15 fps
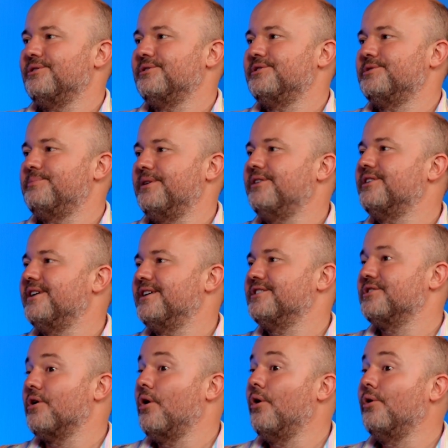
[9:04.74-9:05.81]
roads,
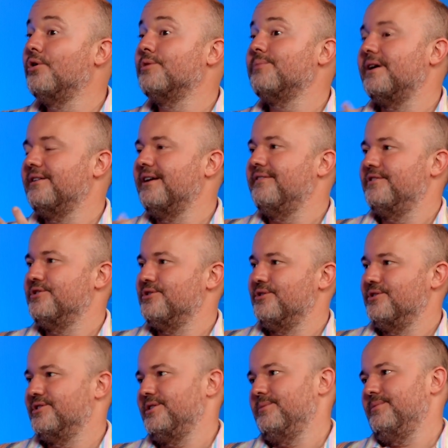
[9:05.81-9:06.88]
buildings are owned by life
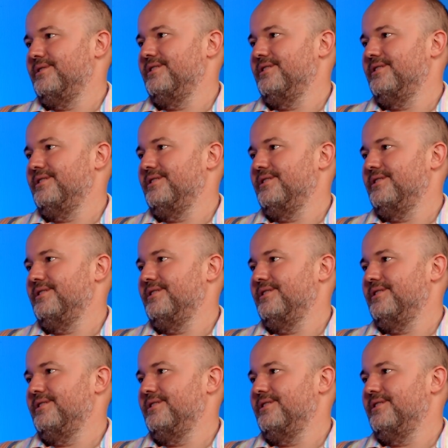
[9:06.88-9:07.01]
insurance